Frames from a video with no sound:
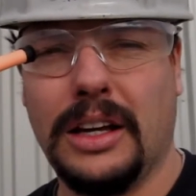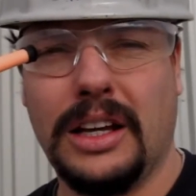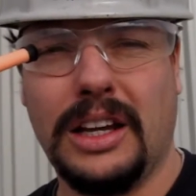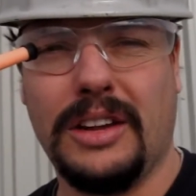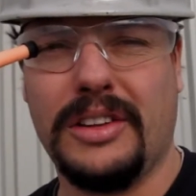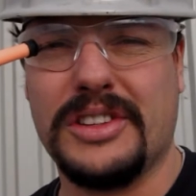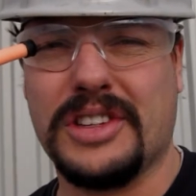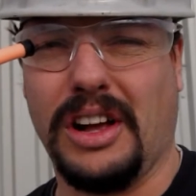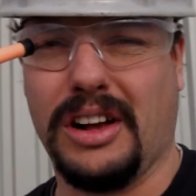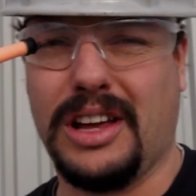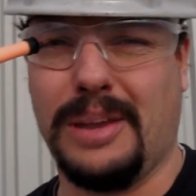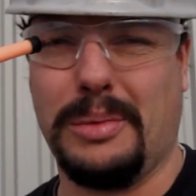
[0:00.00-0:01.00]
You know, this all
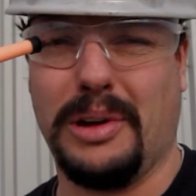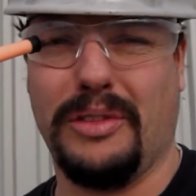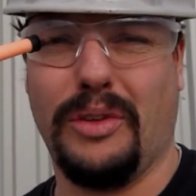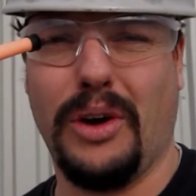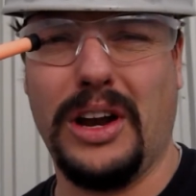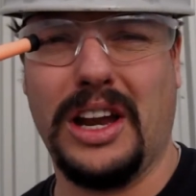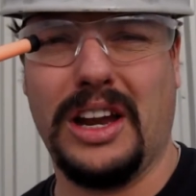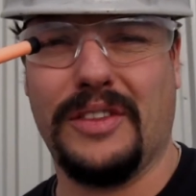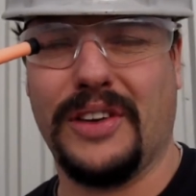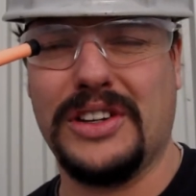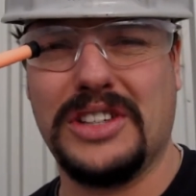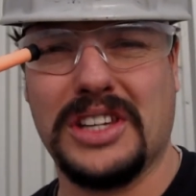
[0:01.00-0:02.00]
could have been avoided if
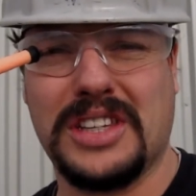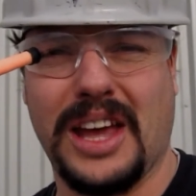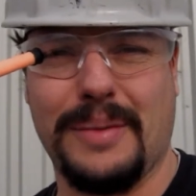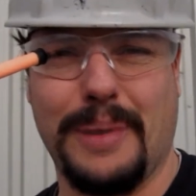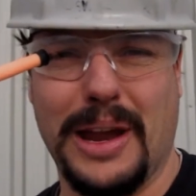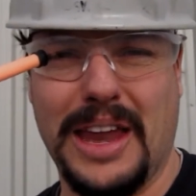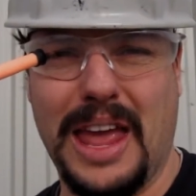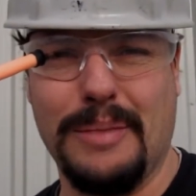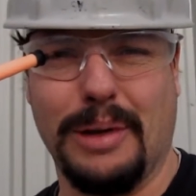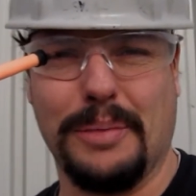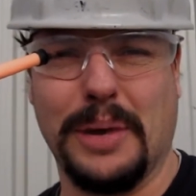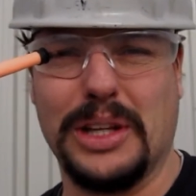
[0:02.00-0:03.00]
I just had my name
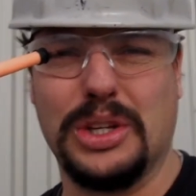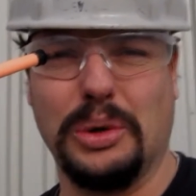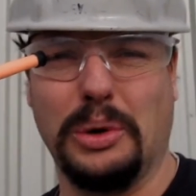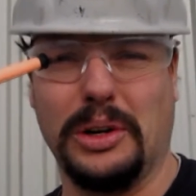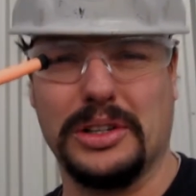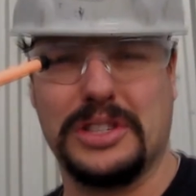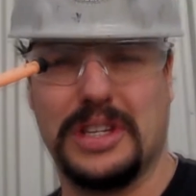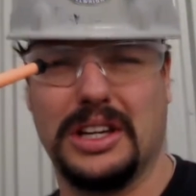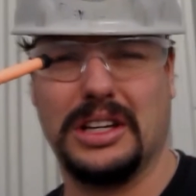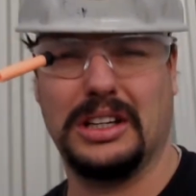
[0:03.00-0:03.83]
on my tools.